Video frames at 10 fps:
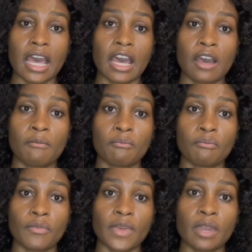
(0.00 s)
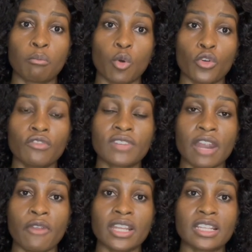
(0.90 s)
a board of
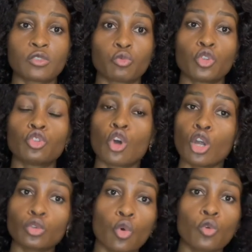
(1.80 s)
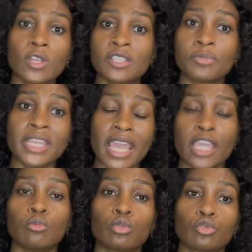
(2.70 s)
directors will not always be
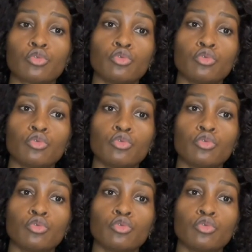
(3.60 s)
able